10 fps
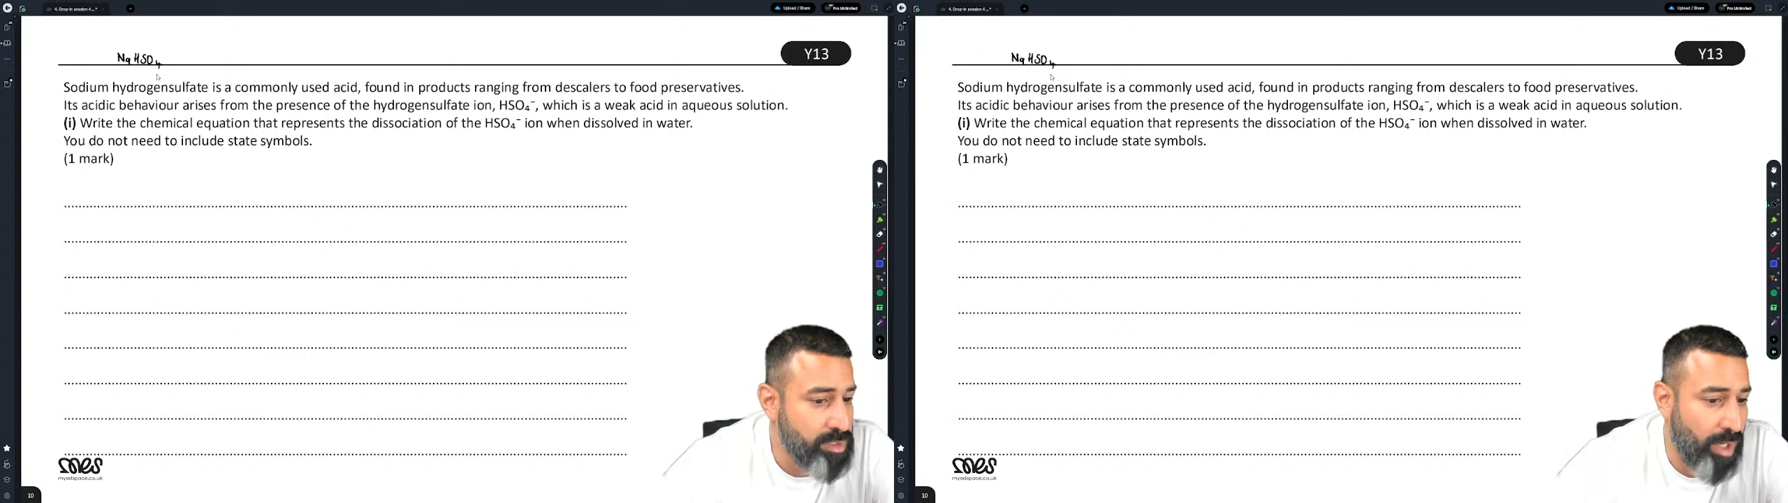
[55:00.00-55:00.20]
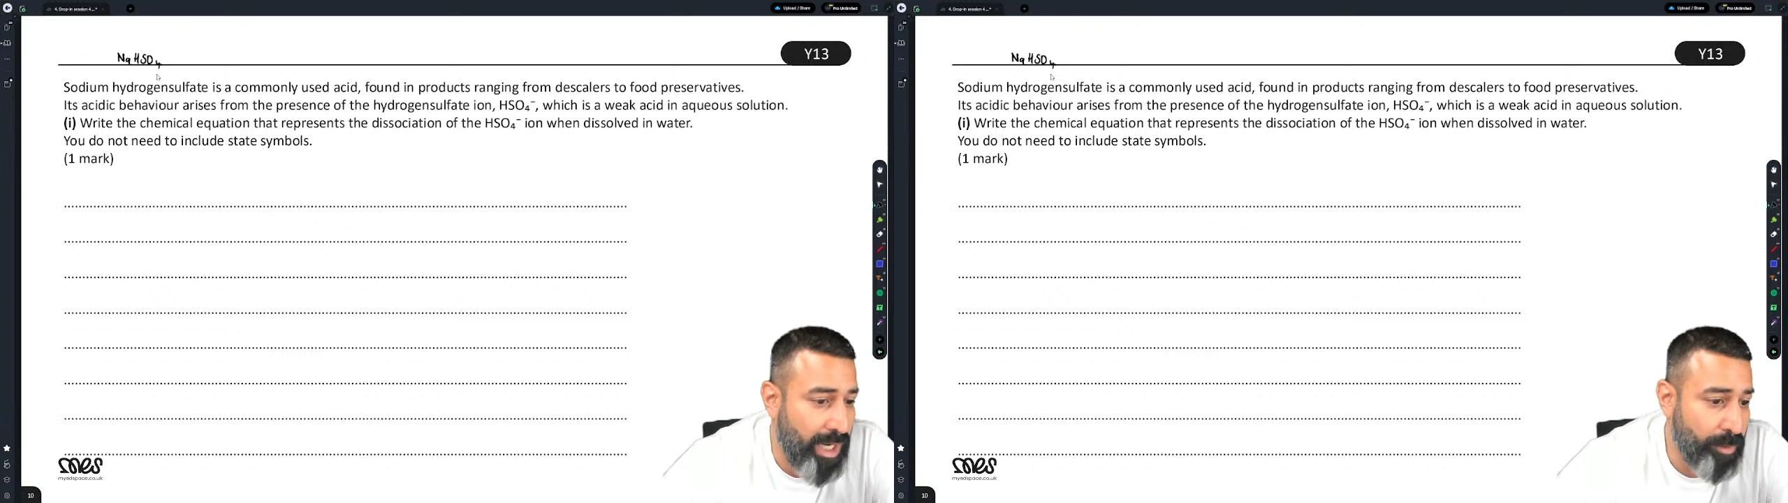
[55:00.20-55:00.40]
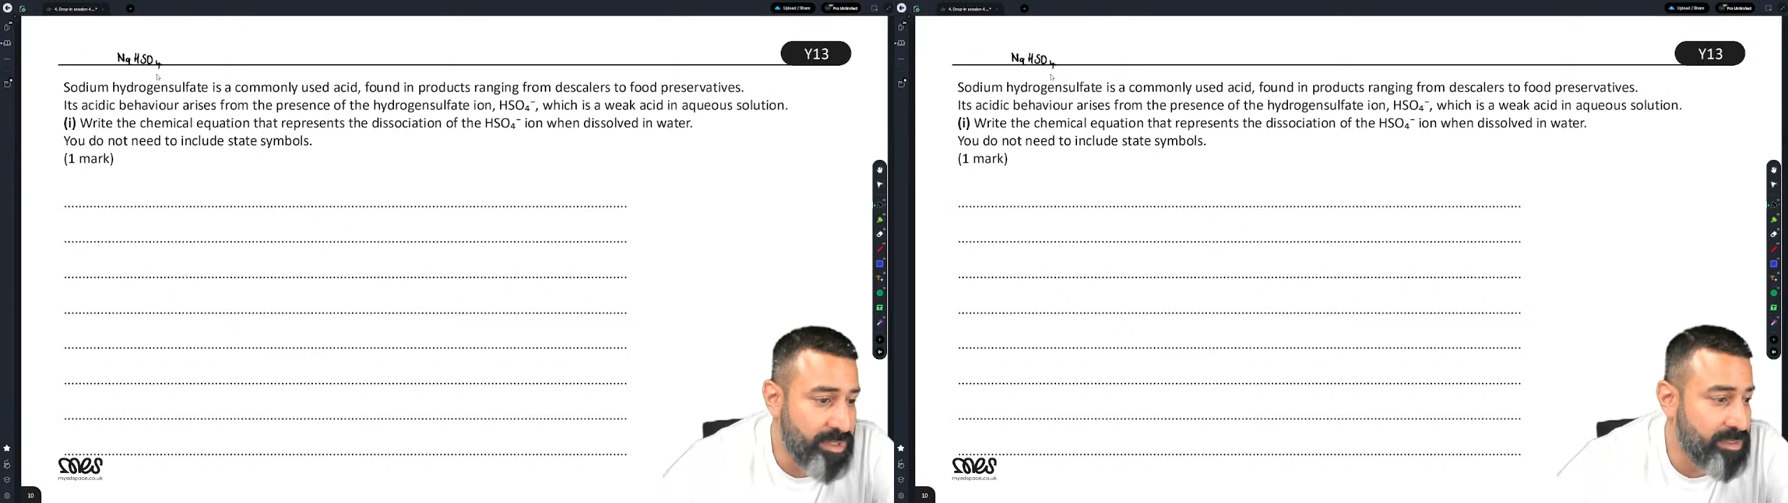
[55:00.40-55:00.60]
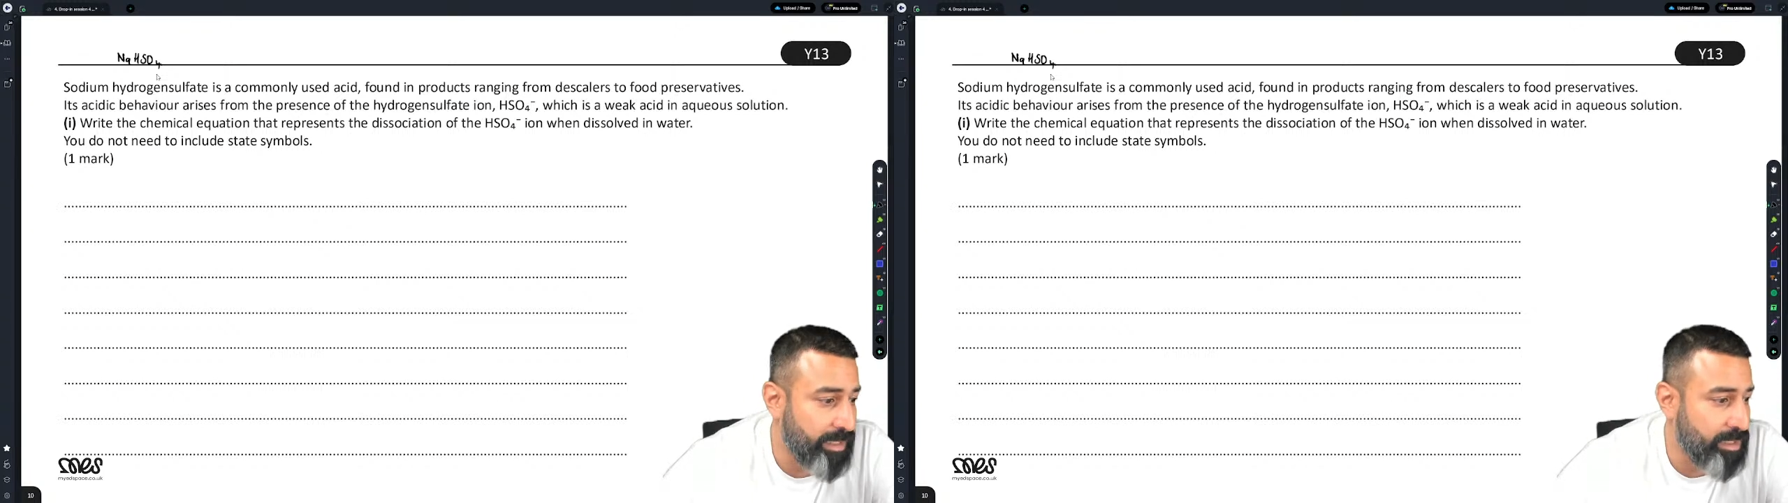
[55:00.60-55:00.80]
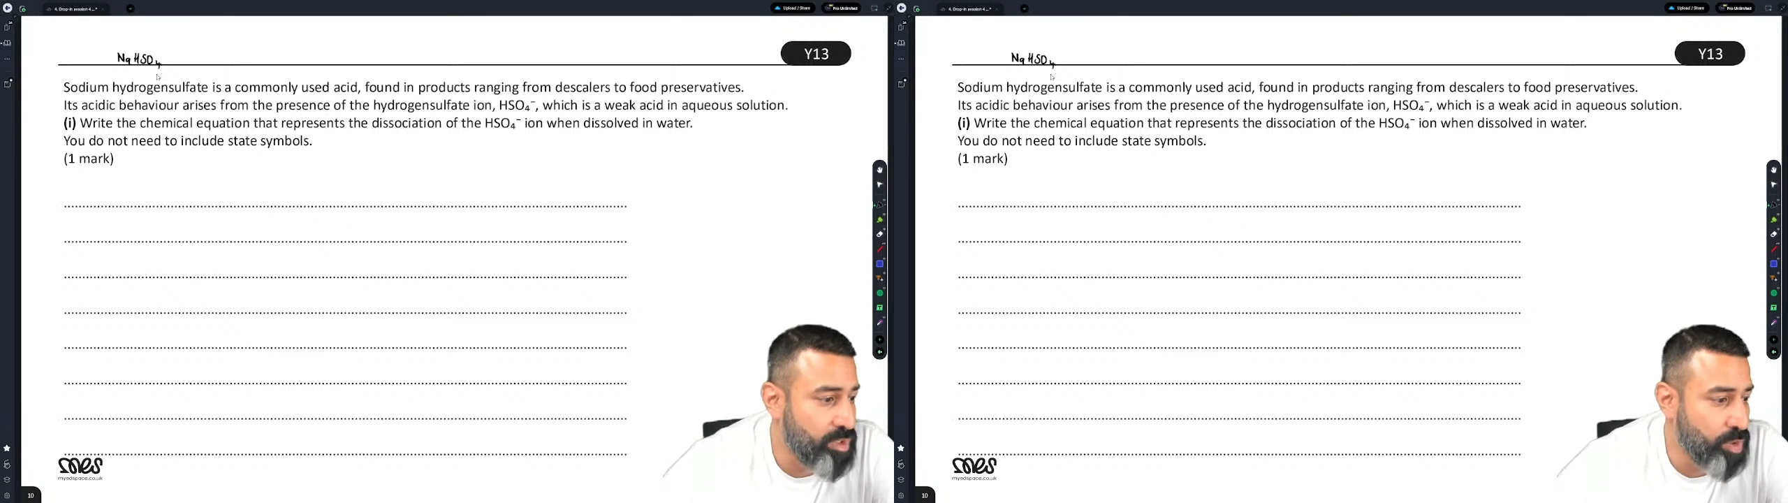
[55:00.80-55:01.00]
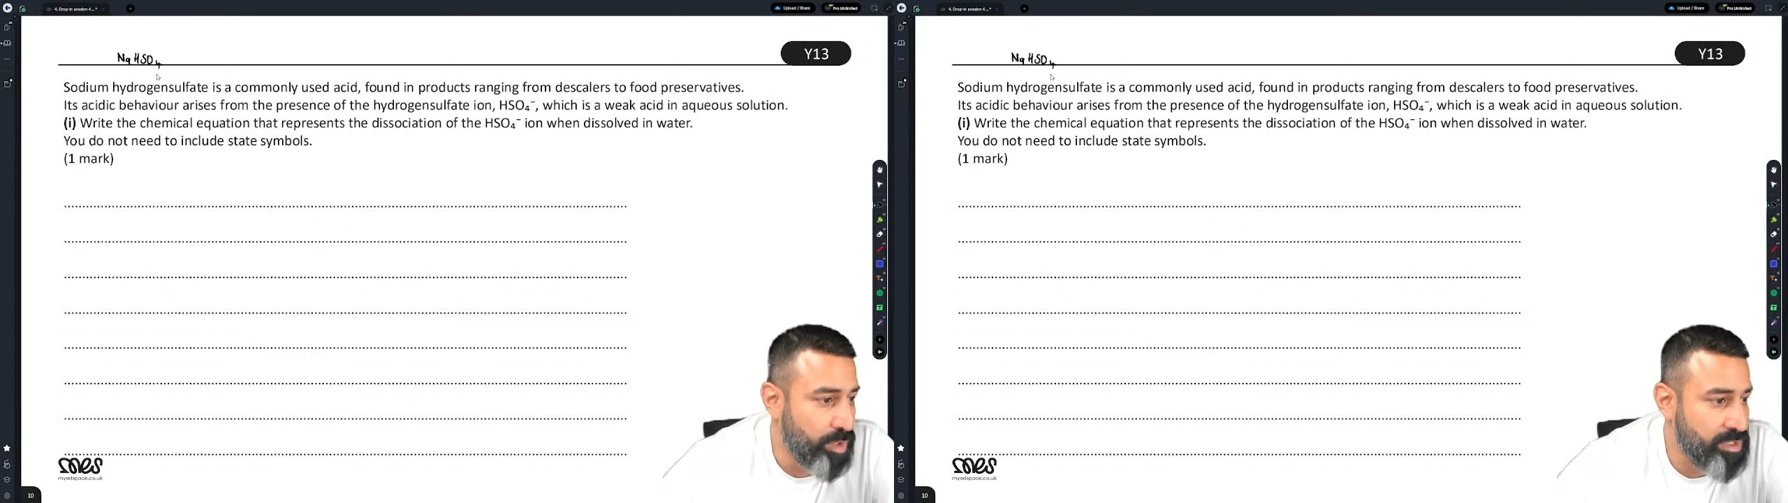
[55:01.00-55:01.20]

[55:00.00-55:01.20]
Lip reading: So I would stick to the